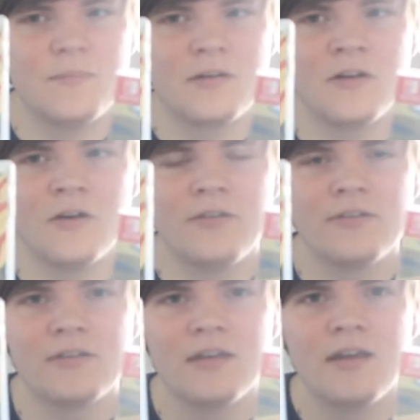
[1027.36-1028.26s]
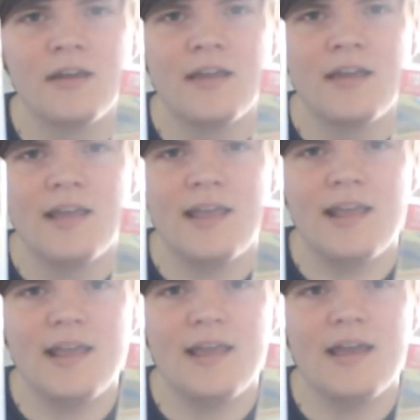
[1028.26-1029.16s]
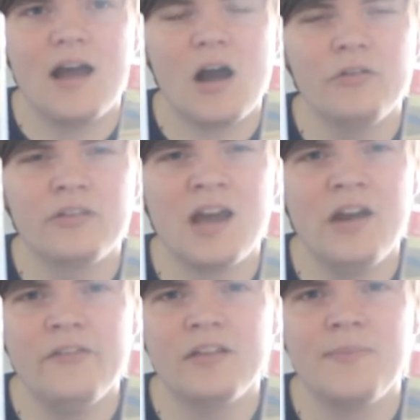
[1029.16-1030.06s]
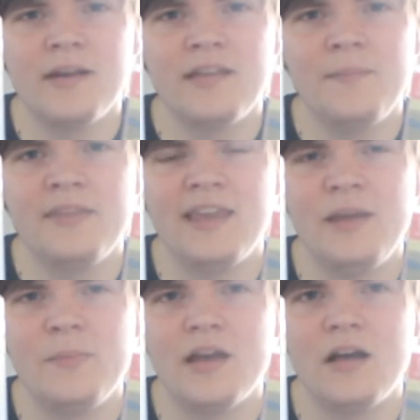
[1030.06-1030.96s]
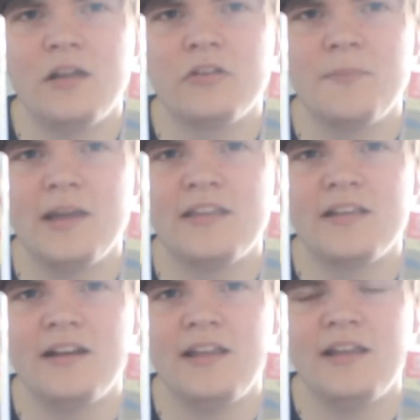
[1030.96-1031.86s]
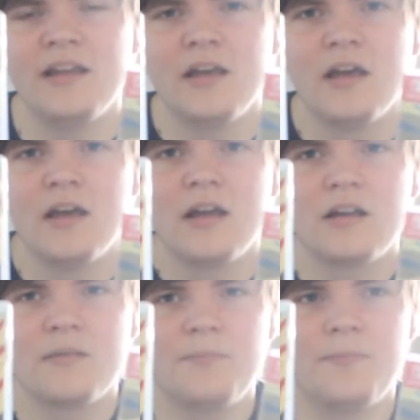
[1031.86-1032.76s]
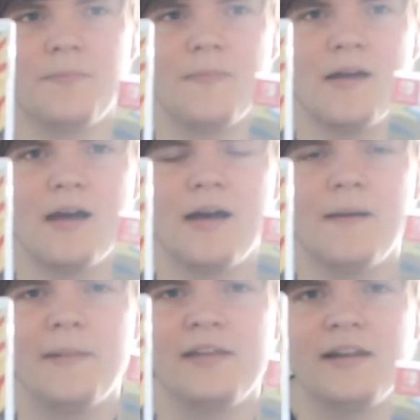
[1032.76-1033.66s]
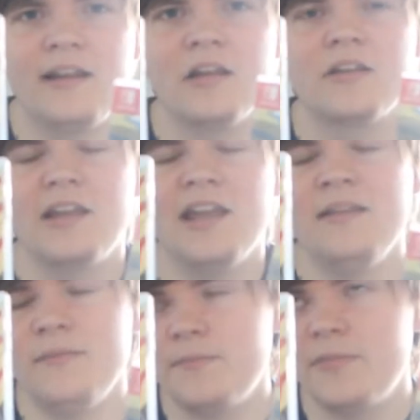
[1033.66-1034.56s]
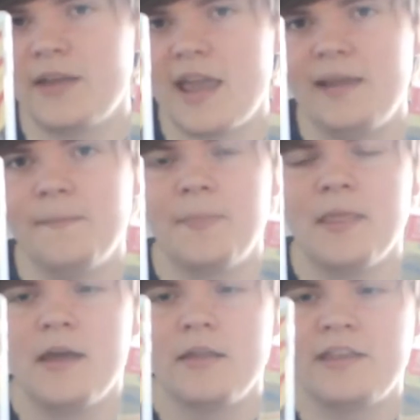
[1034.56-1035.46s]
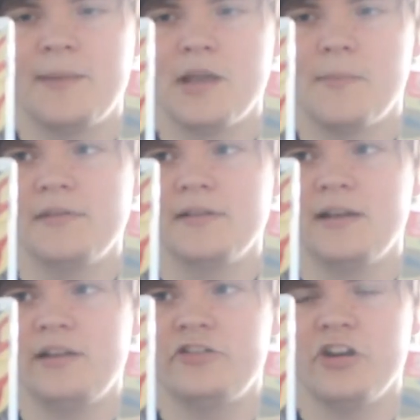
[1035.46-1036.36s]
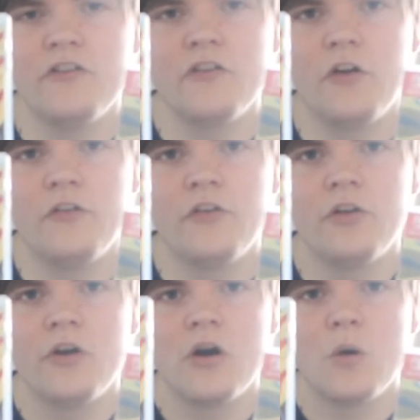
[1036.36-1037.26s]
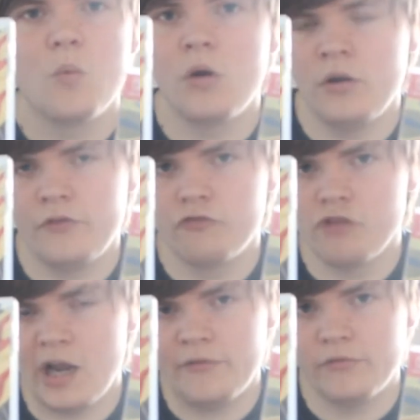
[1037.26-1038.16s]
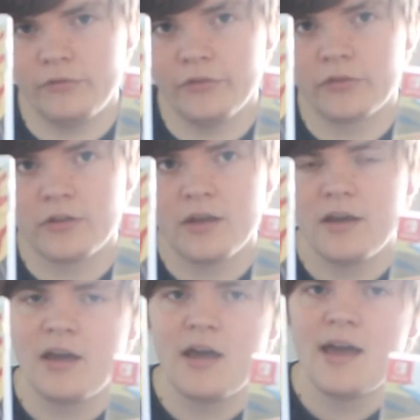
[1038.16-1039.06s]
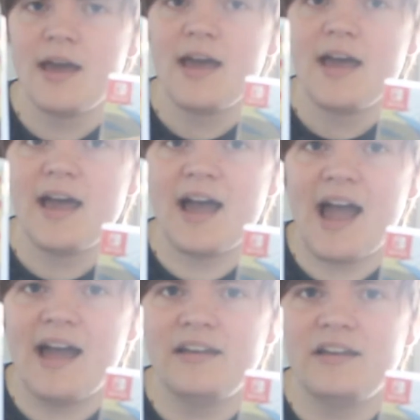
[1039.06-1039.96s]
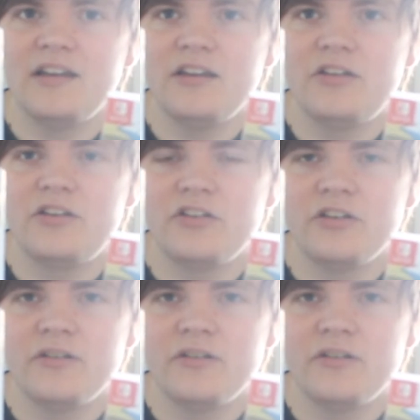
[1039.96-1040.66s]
because I was kind of expecting Team Yell to basically, because in the game, Team Yell basically cheer on one of your rivals, and